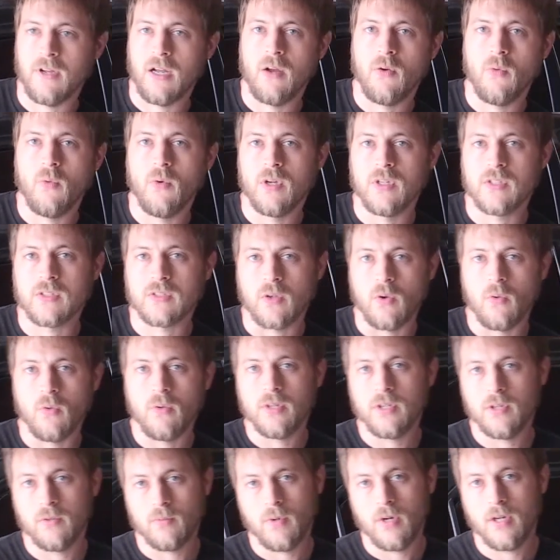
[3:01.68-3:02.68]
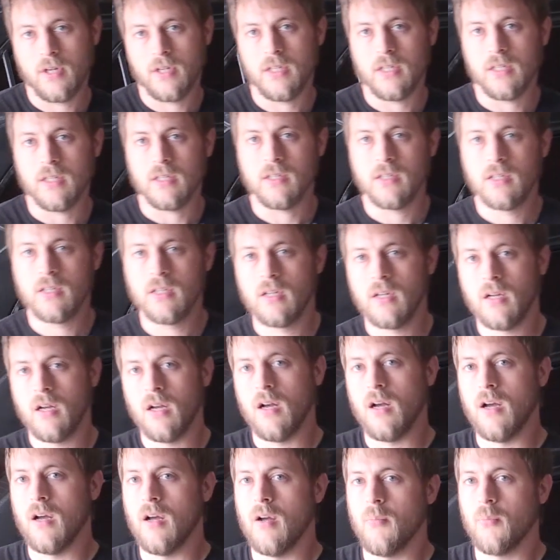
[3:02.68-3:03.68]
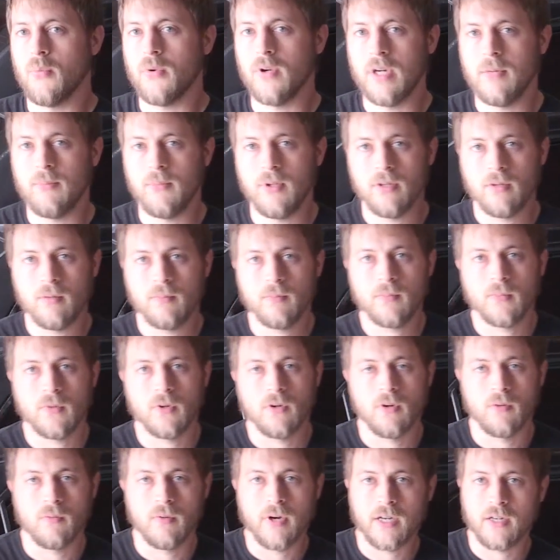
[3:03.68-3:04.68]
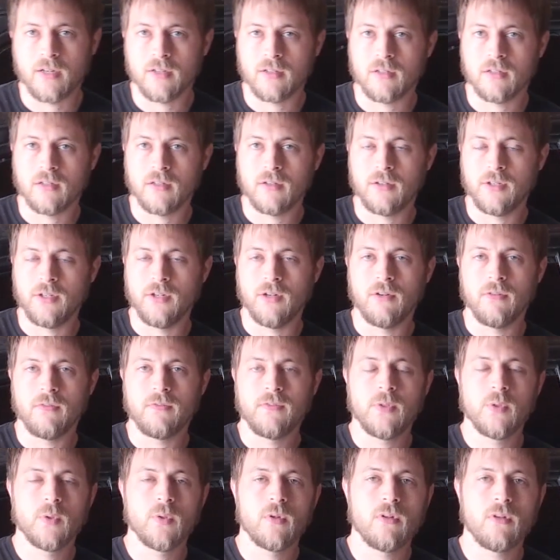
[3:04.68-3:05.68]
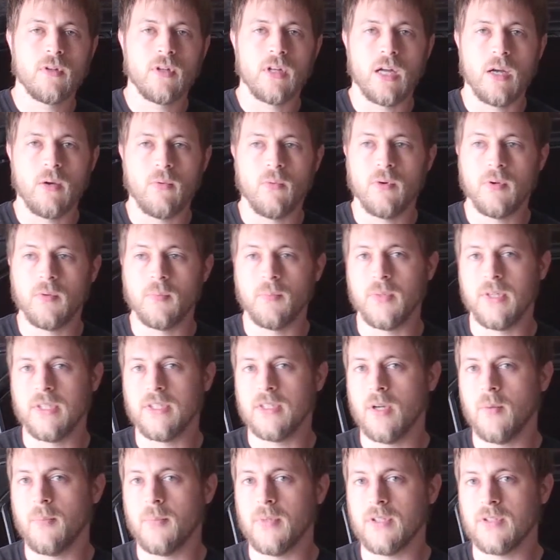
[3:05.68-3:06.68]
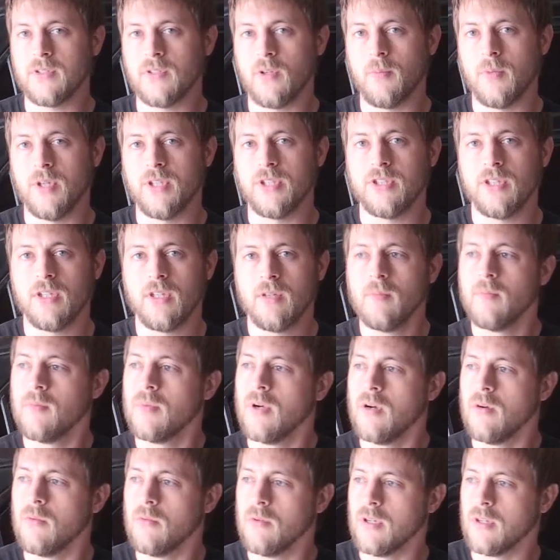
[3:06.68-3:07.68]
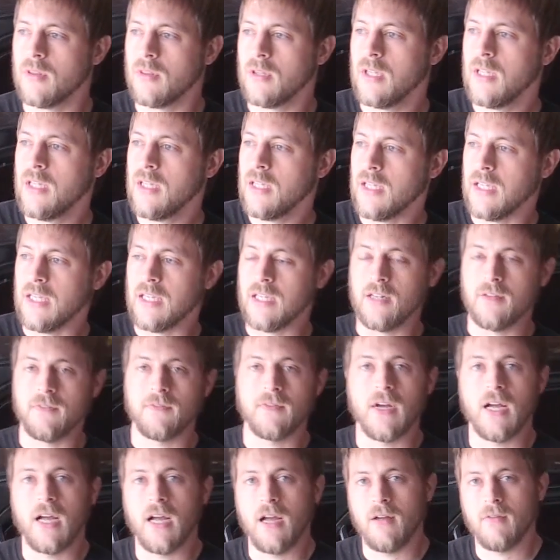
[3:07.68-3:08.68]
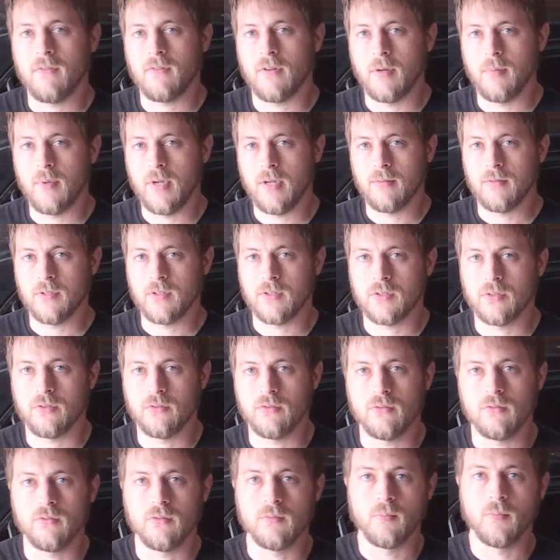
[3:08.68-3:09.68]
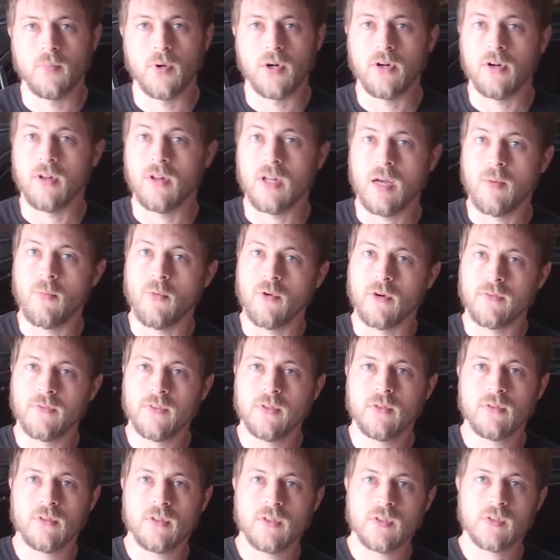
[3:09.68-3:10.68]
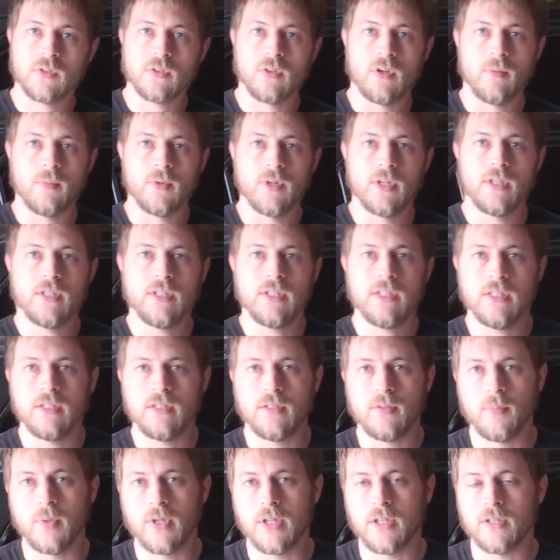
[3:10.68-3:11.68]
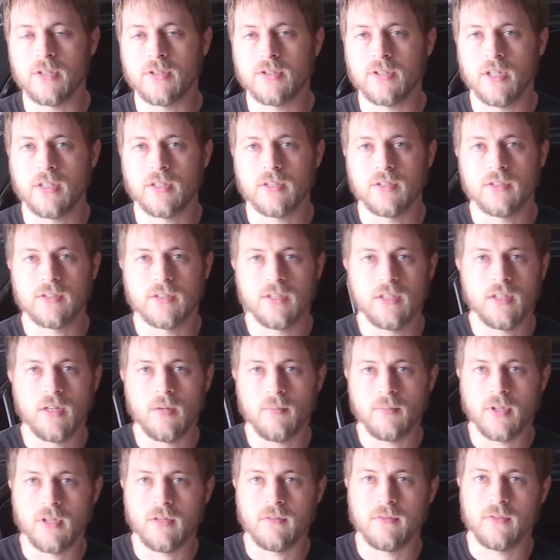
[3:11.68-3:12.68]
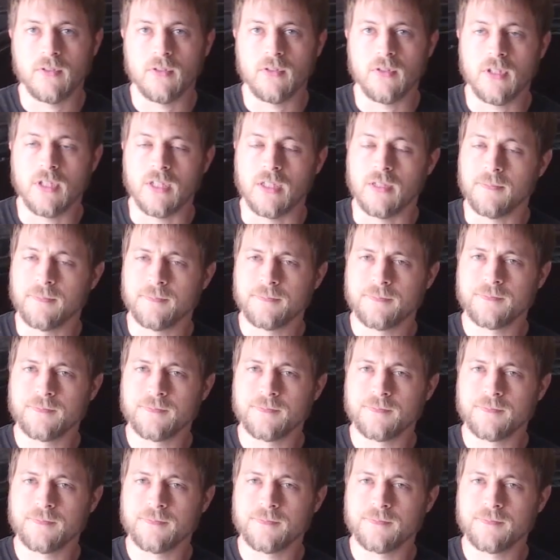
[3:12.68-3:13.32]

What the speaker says: I was only running premium or regular, fuel. I wouldn't be dumping so much in, but with E85, I'm able to burn a lot more fuel, so I'm going to need the bigger injectors to dump that fuel in.